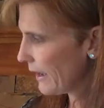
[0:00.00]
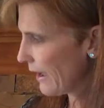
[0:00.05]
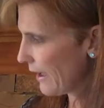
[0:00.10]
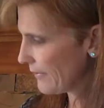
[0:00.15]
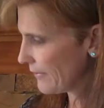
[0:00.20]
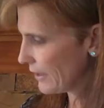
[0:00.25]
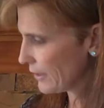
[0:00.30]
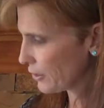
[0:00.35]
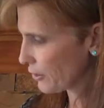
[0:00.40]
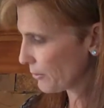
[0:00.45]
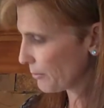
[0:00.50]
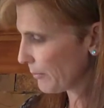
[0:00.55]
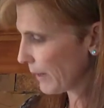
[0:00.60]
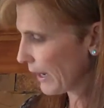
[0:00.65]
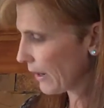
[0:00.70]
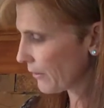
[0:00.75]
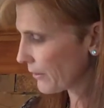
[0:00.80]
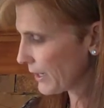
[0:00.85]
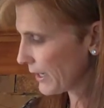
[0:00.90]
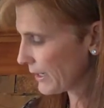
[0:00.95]
and then your
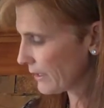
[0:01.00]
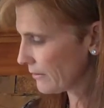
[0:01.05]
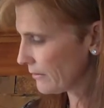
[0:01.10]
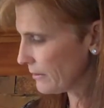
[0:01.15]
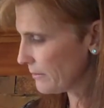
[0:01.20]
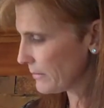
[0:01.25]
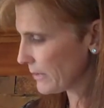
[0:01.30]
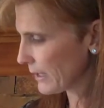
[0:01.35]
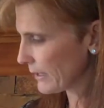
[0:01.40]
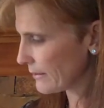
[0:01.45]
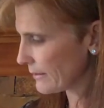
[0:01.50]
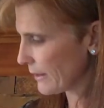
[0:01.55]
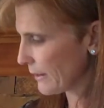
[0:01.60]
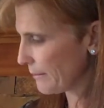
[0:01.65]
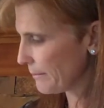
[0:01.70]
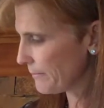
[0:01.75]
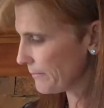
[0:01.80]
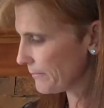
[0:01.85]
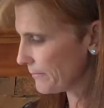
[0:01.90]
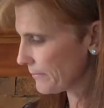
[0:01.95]
bowel can't eliminate
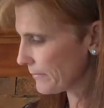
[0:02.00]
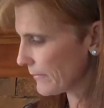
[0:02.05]
them,